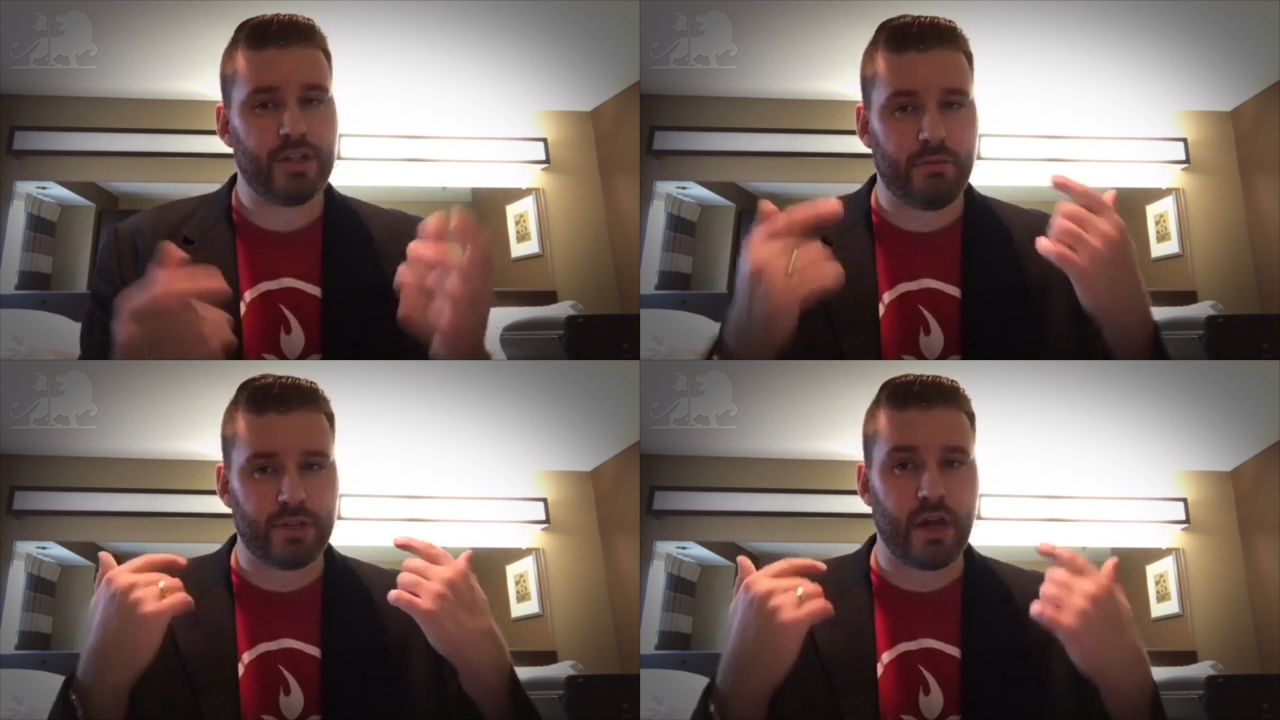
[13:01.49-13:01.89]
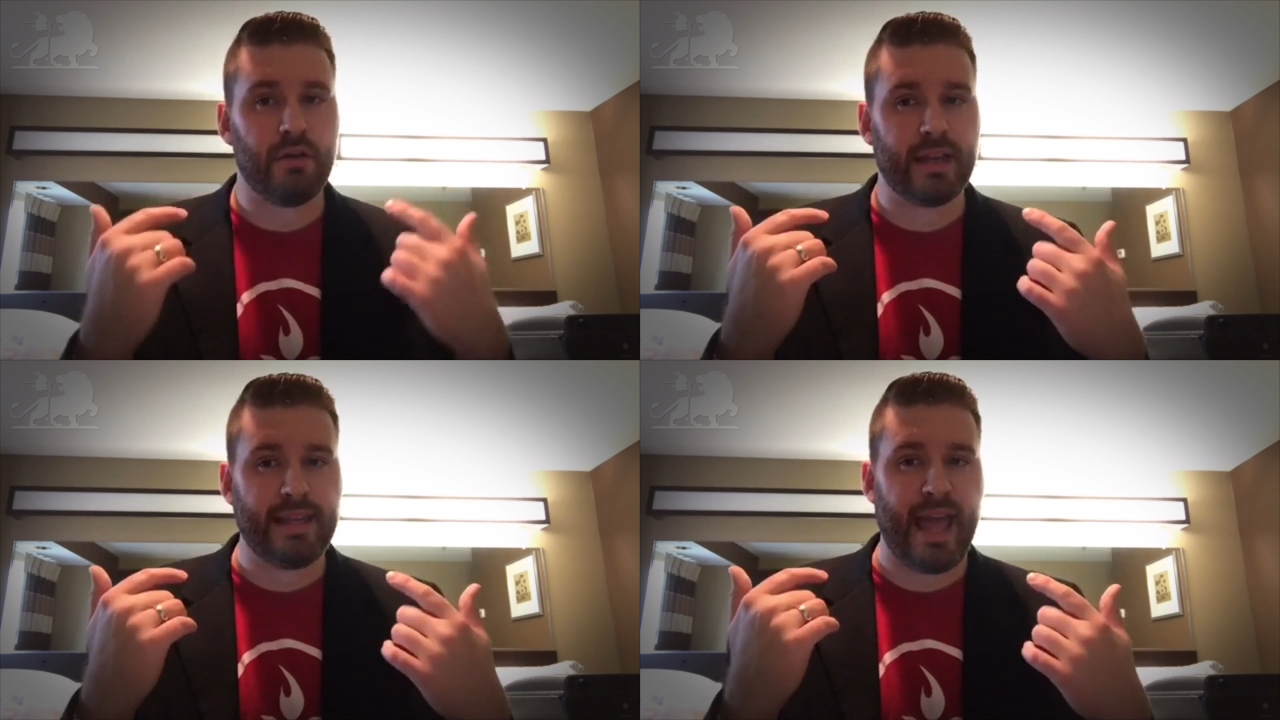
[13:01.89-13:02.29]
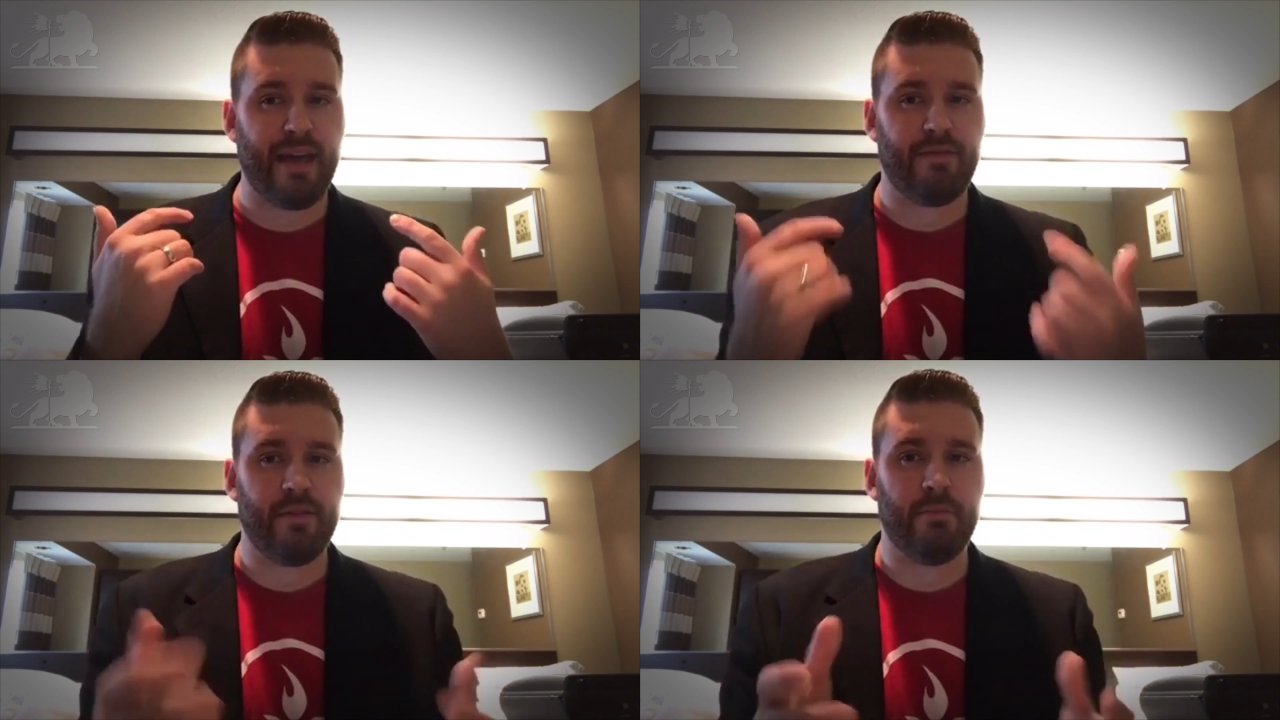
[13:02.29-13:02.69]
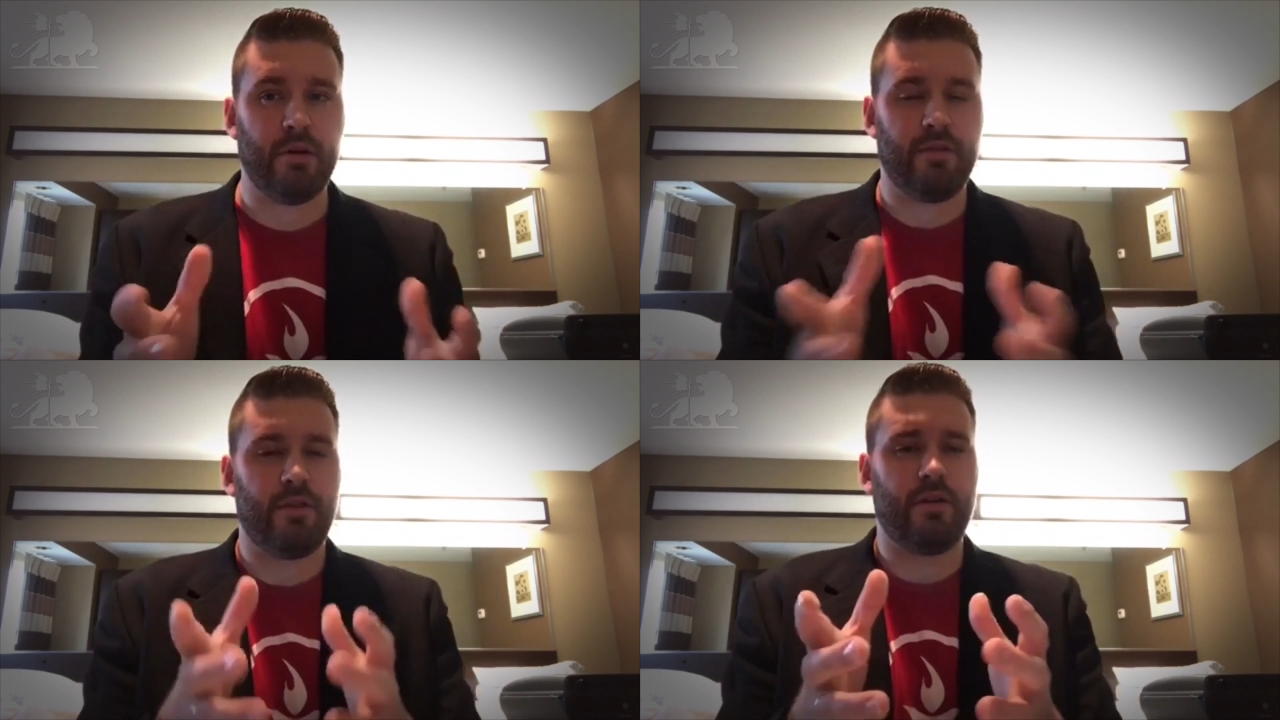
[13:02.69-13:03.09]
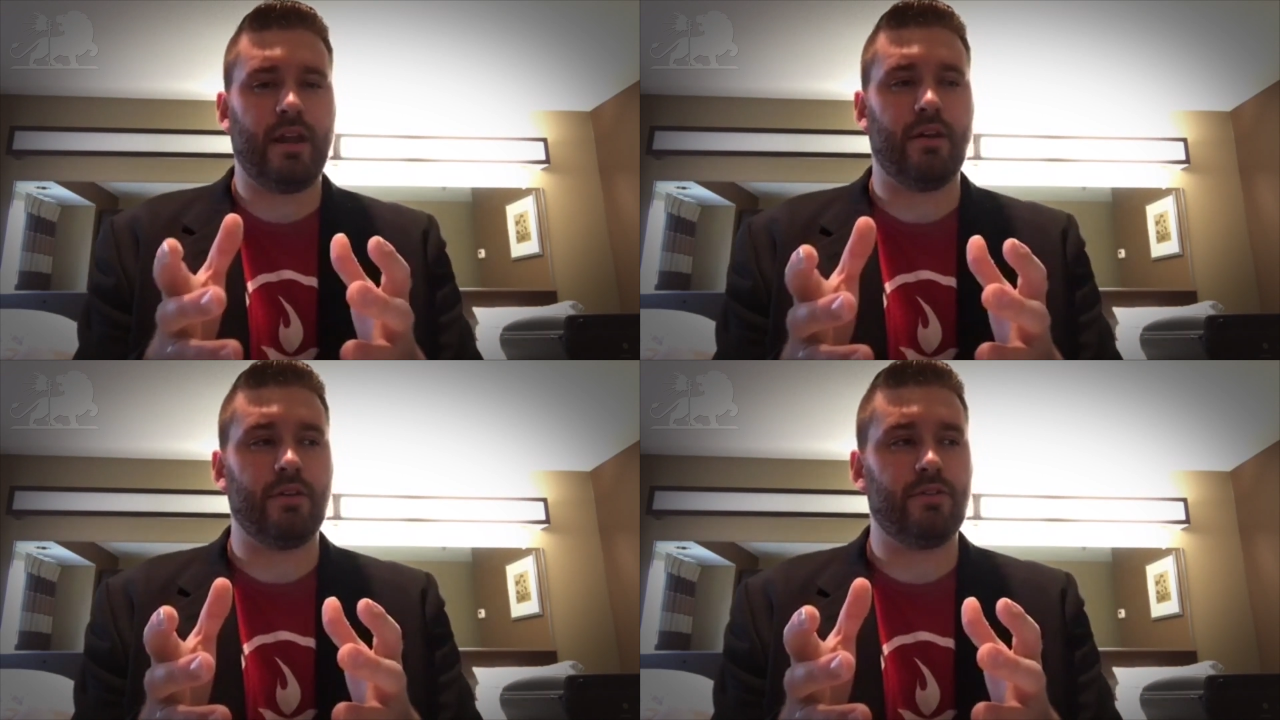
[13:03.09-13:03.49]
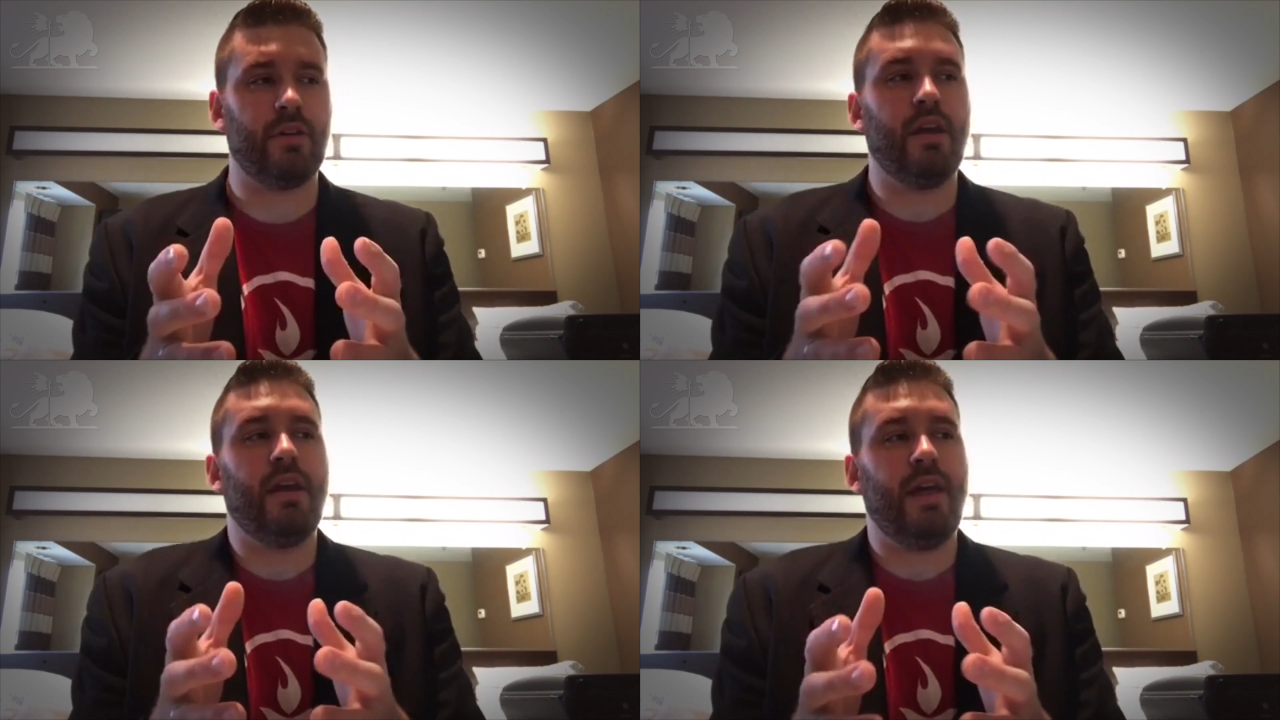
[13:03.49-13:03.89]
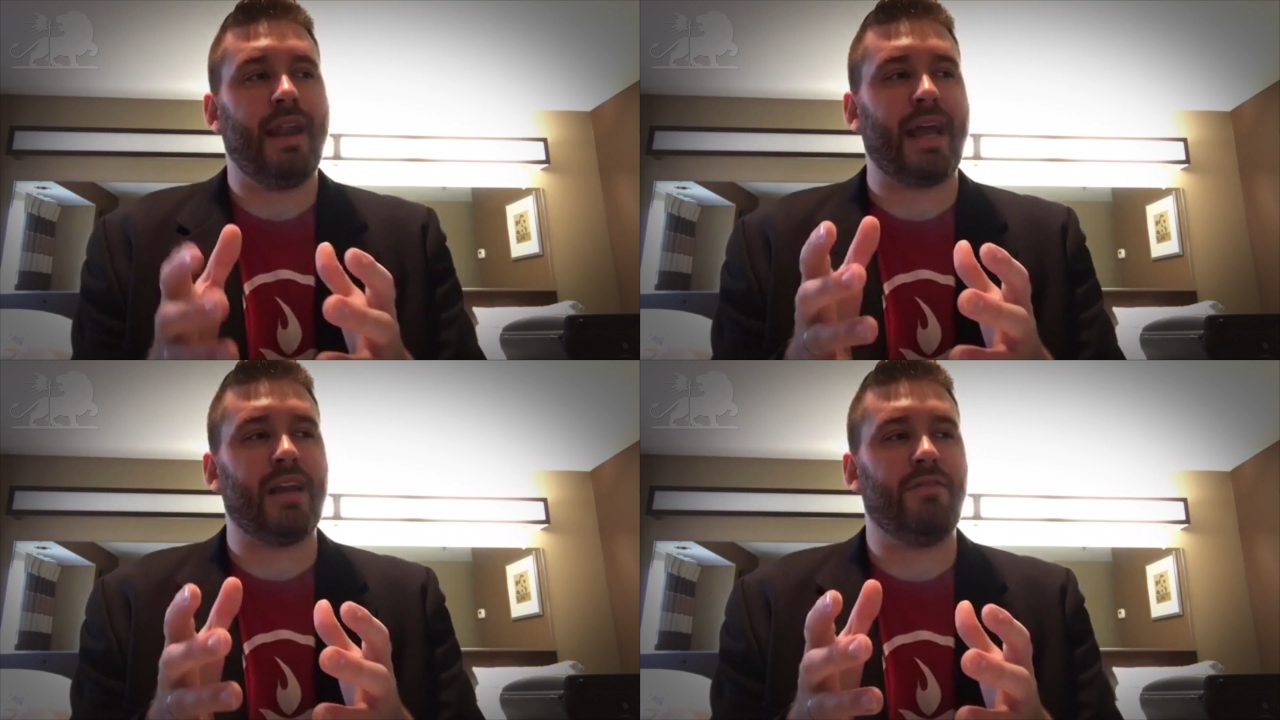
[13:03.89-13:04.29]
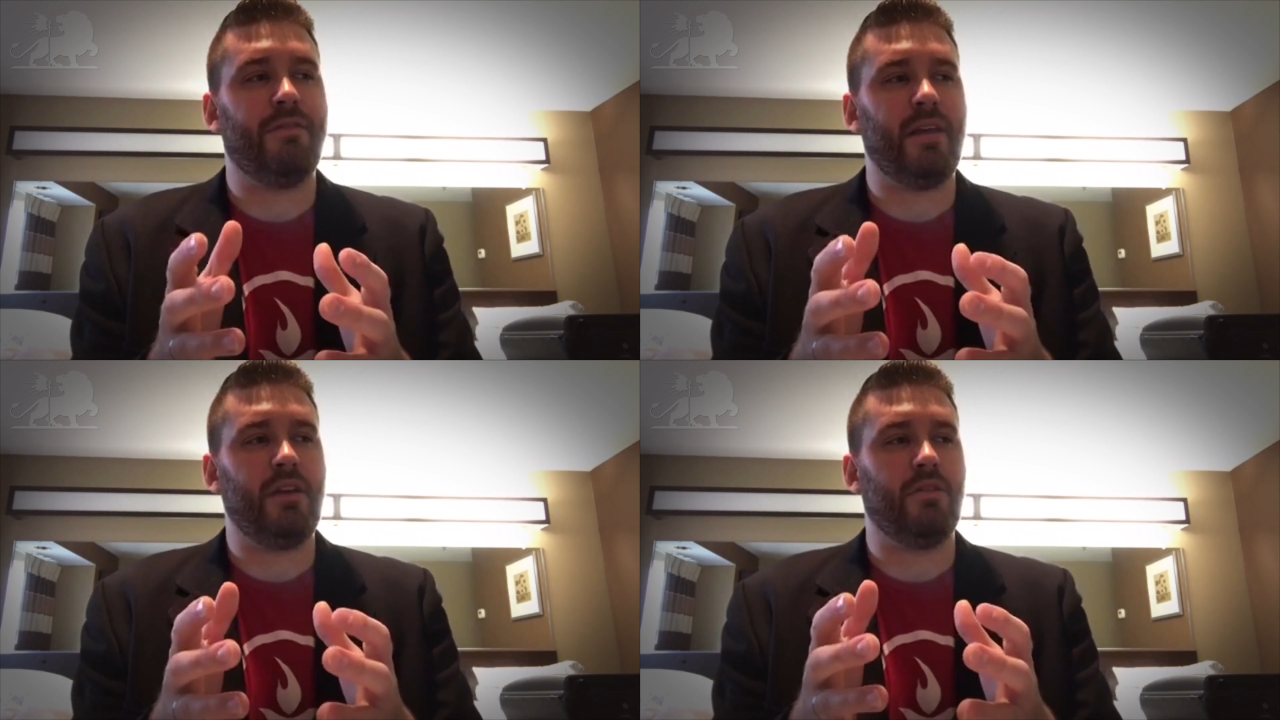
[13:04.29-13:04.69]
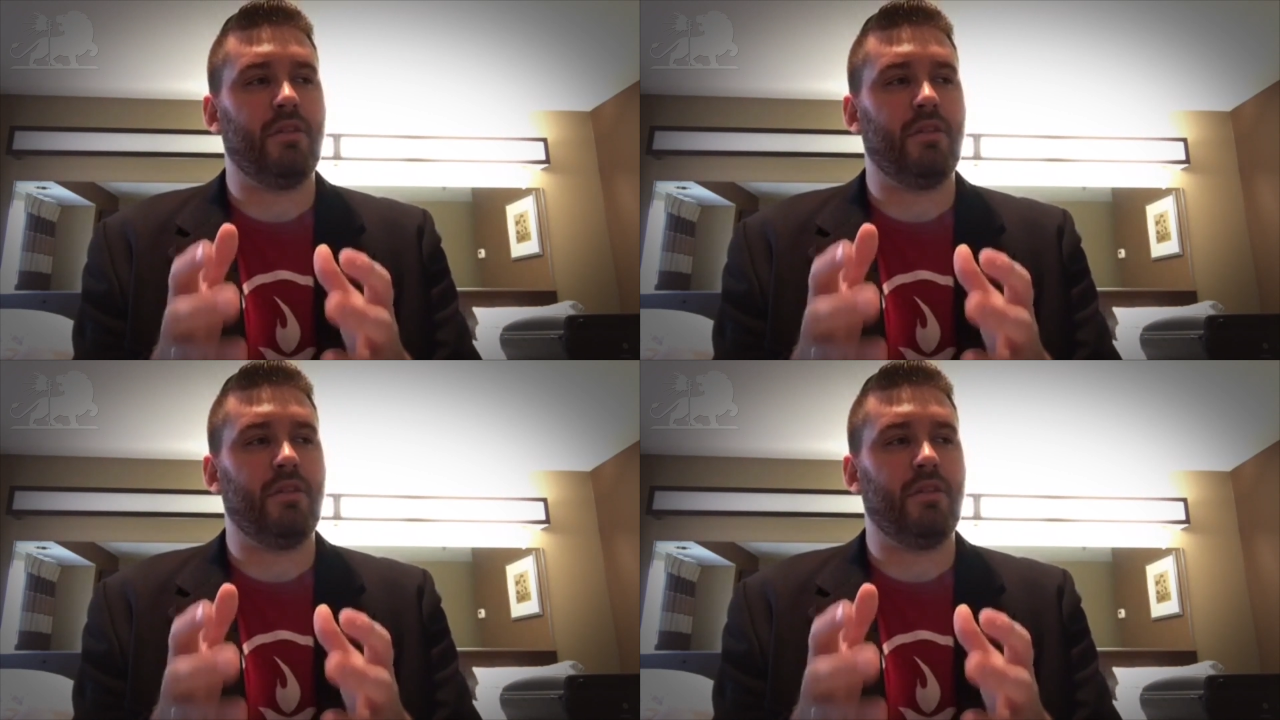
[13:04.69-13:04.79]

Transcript: And she was going deaf in both her ears. And I could